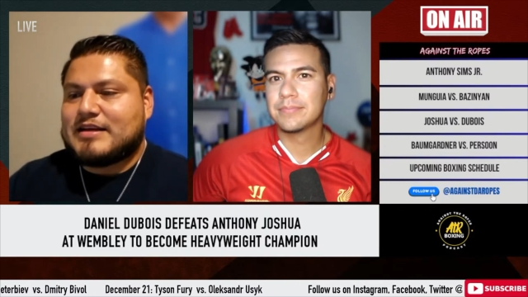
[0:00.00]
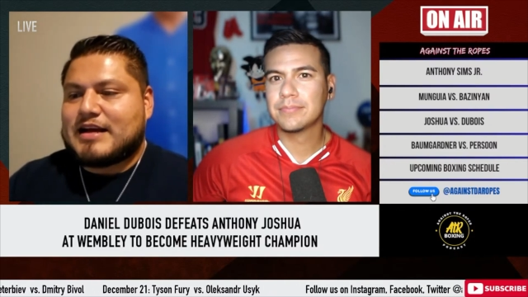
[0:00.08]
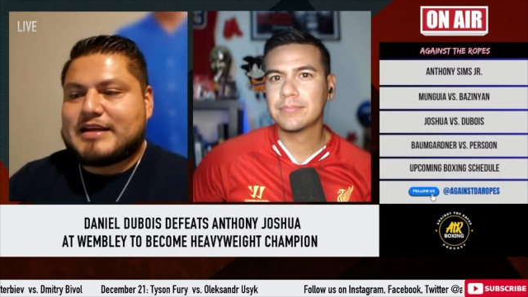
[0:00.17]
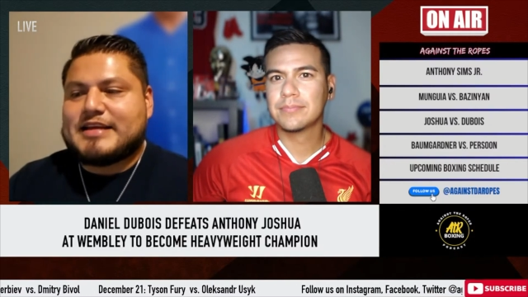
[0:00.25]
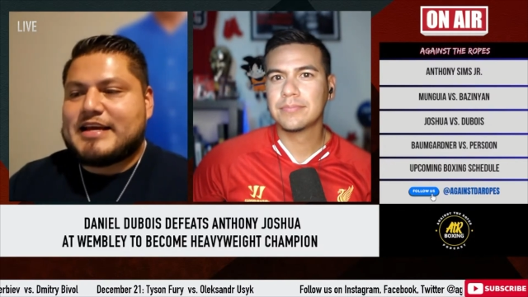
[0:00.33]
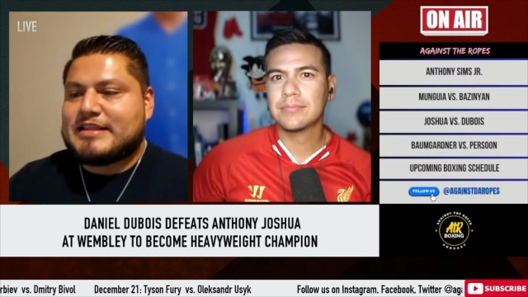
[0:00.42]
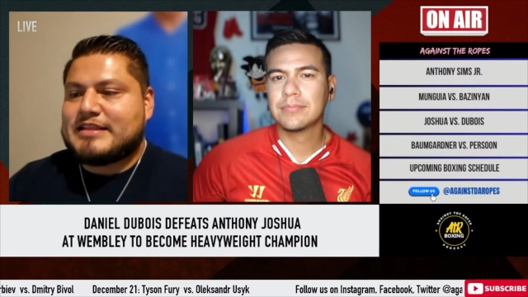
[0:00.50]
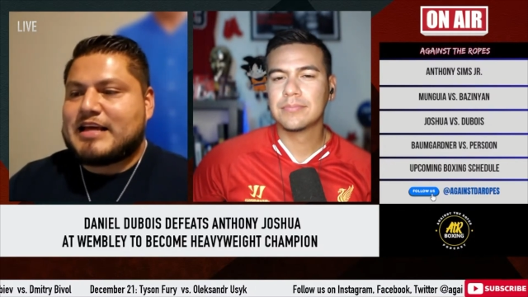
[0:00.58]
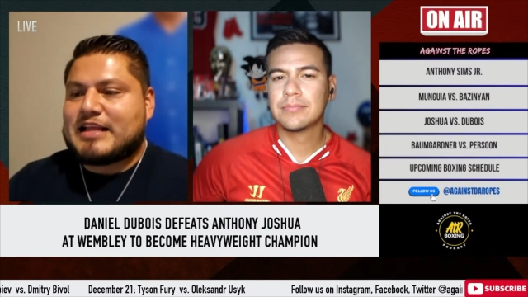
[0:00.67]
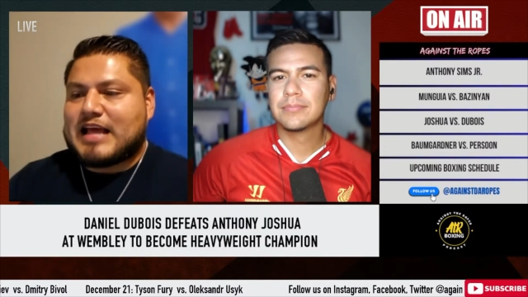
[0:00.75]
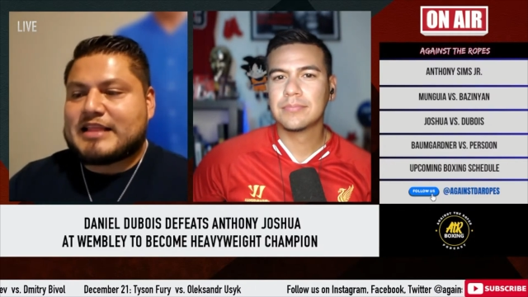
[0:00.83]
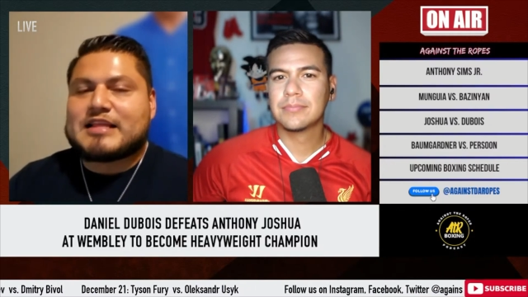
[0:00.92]
Speaker 1: That I think
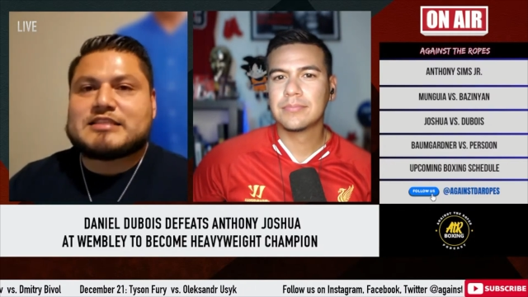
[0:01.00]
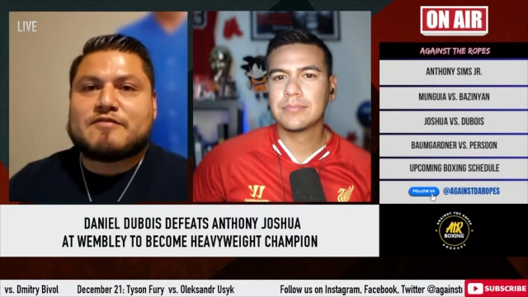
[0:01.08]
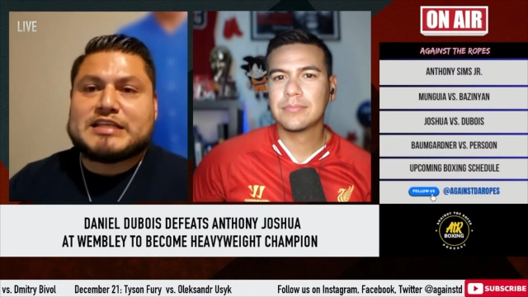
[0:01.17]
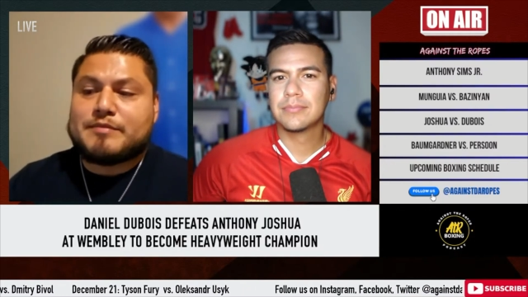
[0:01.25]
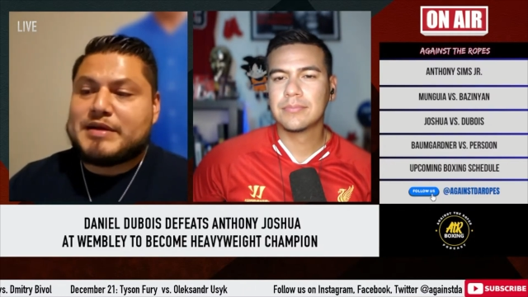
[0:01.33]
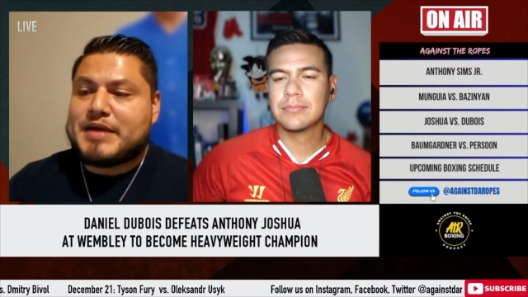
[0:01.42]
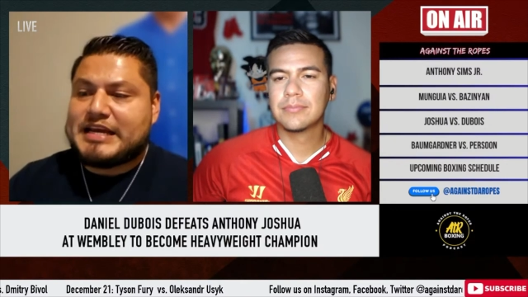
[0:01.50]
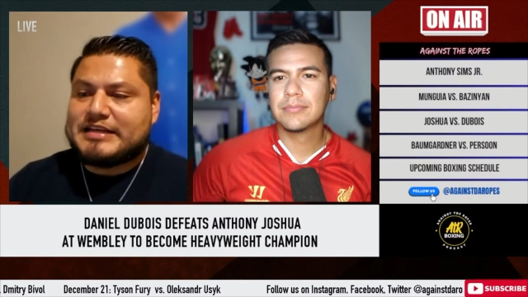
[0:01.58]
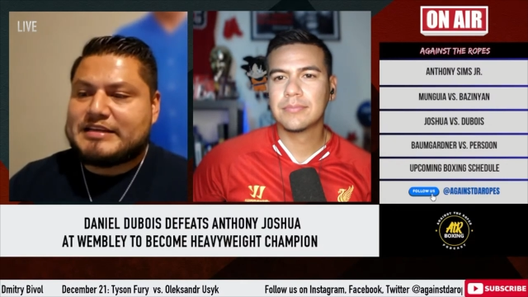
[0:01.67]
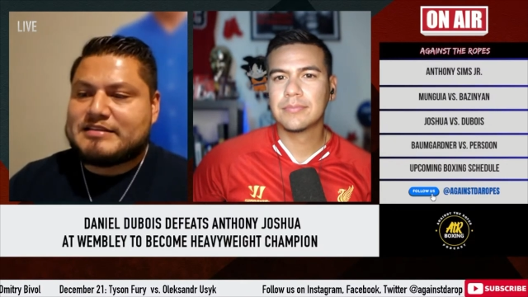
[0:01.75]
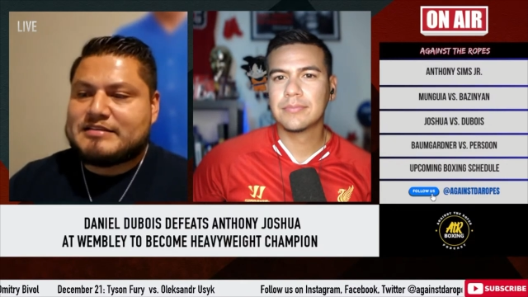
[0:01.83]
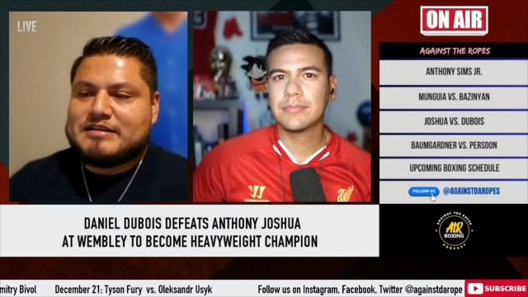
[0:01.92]
that's the fight to be
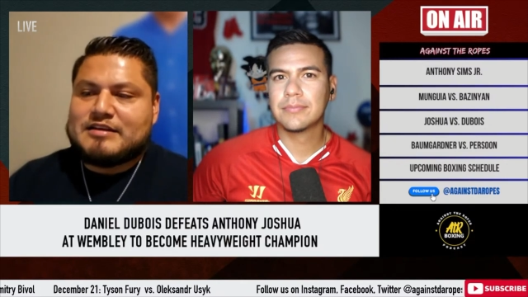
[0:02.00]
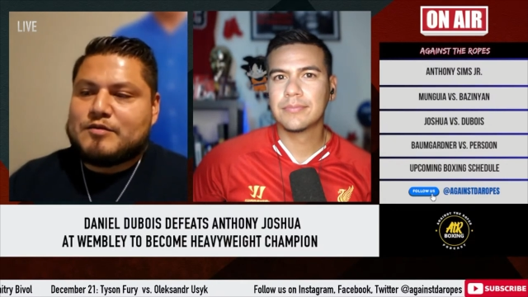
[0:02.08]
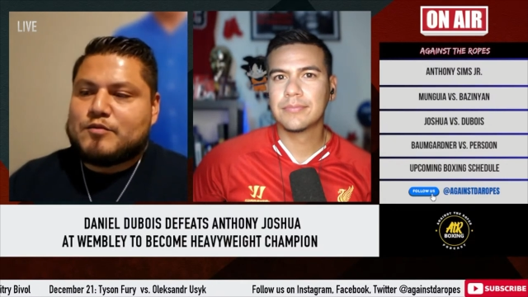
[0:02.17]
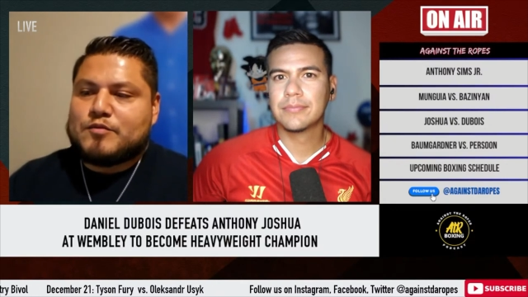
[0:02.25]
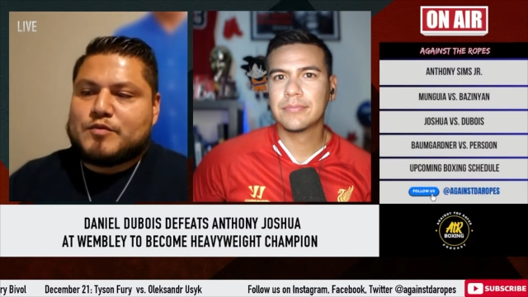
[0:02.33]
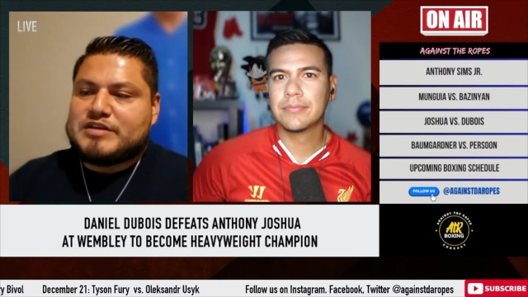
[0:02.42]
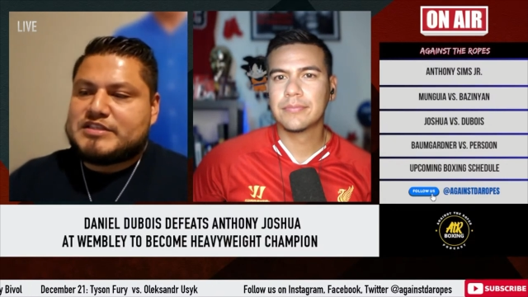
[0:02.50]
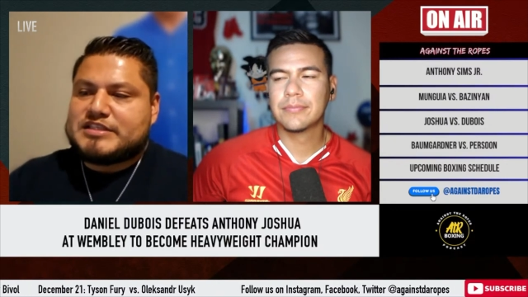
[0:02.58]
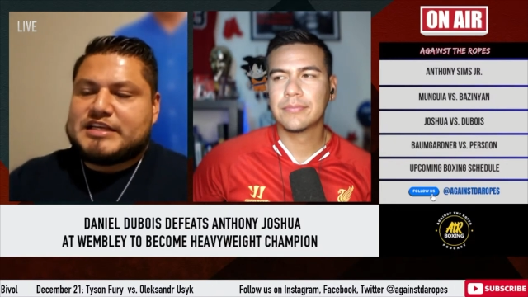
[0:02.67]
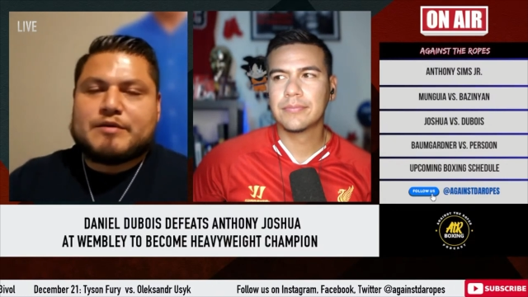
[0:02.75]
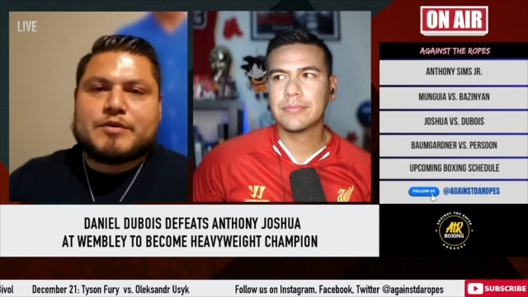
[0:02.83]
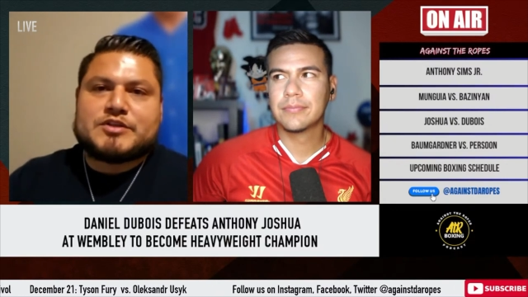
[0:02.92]
made and
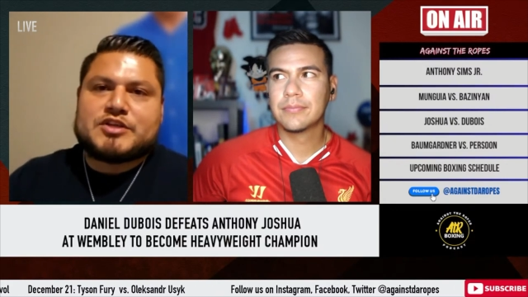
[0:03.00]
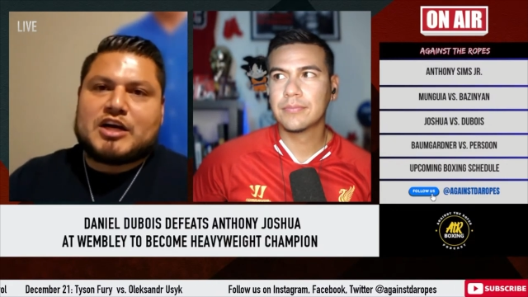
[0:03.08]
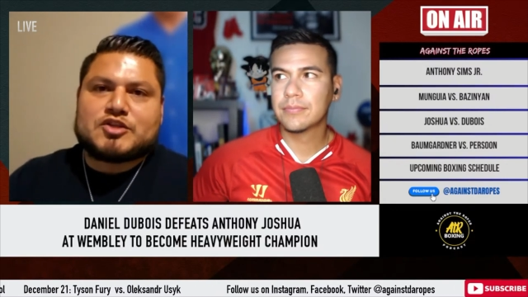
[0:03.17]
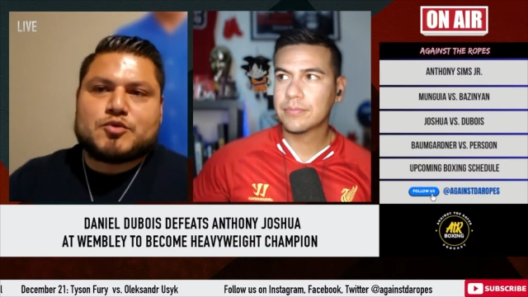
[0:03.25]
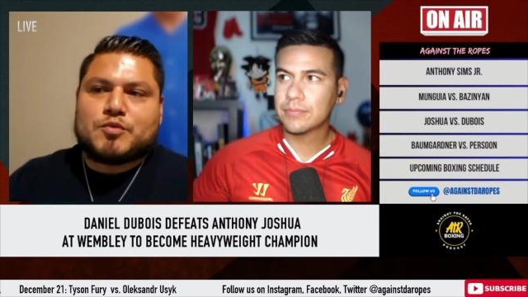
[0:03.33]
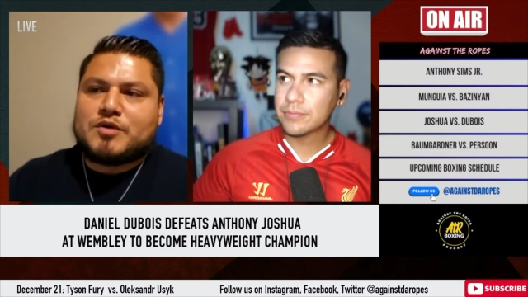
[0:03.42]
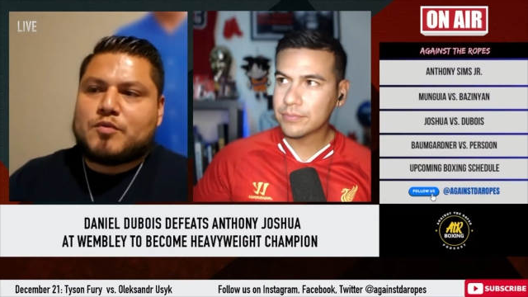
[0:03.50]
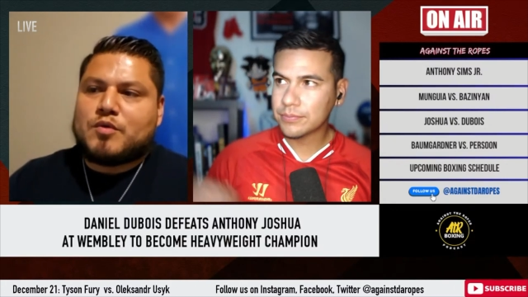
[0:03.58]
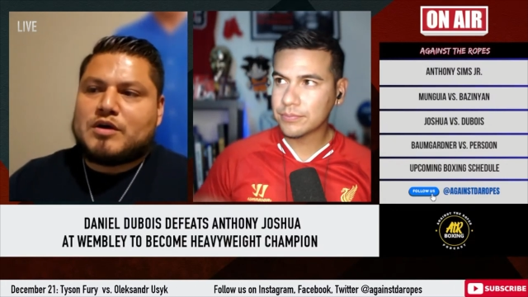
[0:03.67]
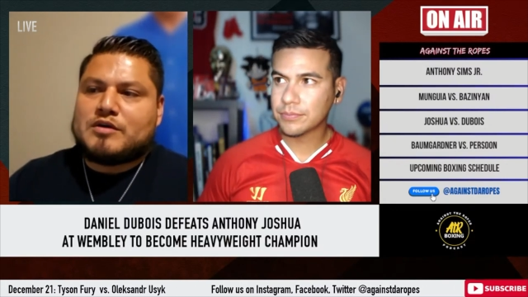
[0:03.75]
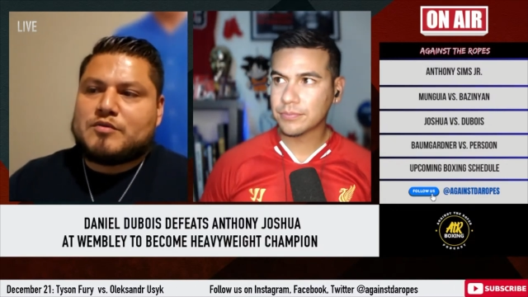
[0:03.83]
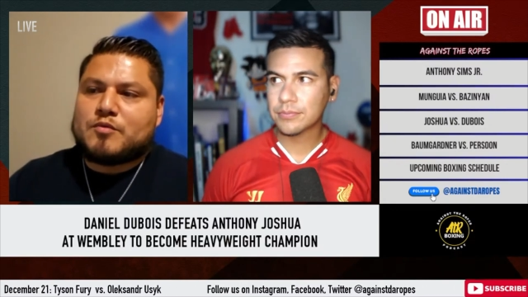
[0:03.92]
we've seen it with Joshua.